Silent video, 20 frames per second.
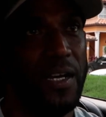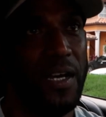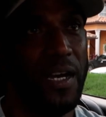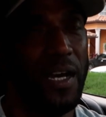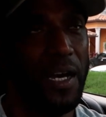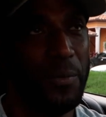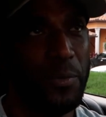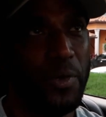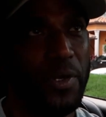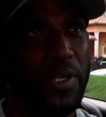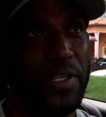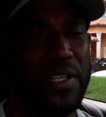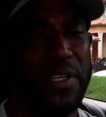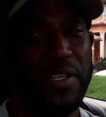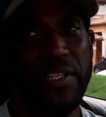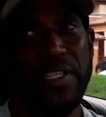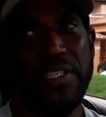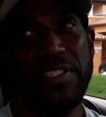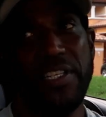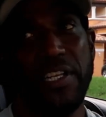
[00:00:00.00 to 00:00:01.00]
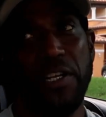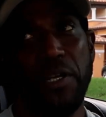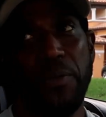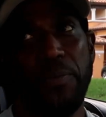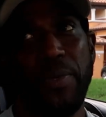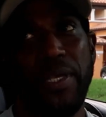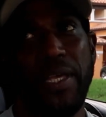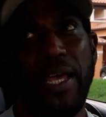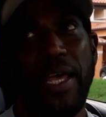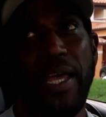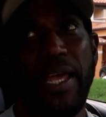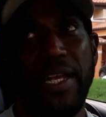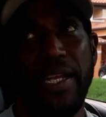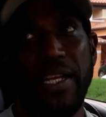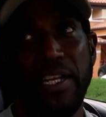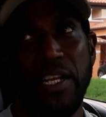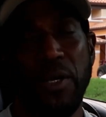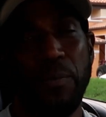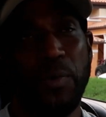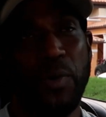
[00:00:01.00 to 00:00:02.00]
I'm going to do this therapy. I
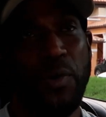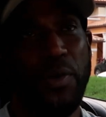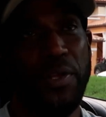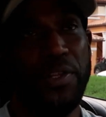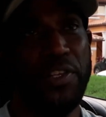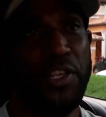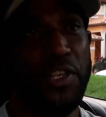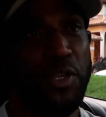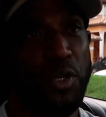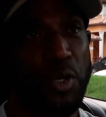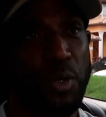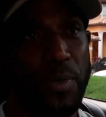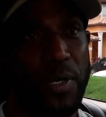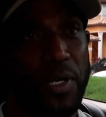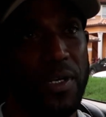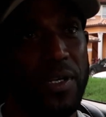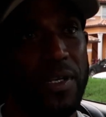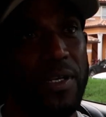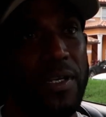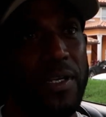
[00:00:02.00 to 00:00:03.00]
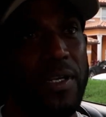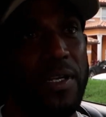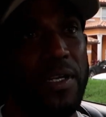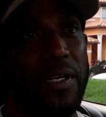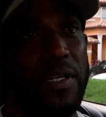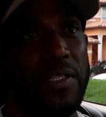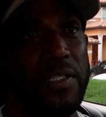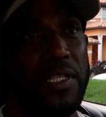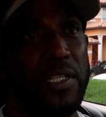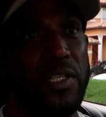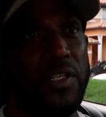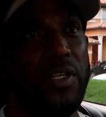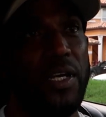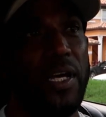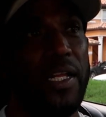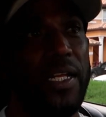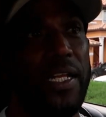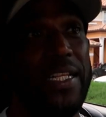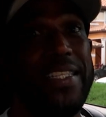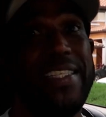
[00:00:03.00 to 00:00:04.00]
ended up going to Cuba to do
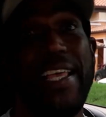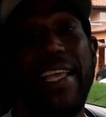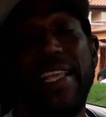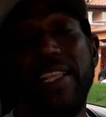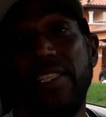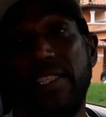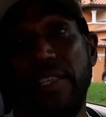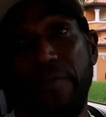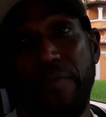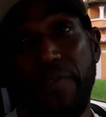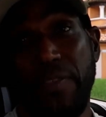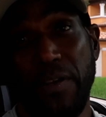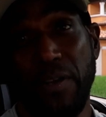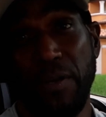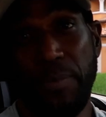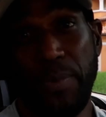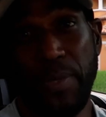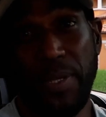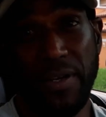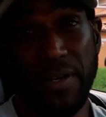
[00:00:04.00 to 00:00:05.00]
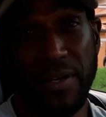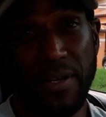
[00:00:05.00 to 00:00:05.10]
an intensive therapy there.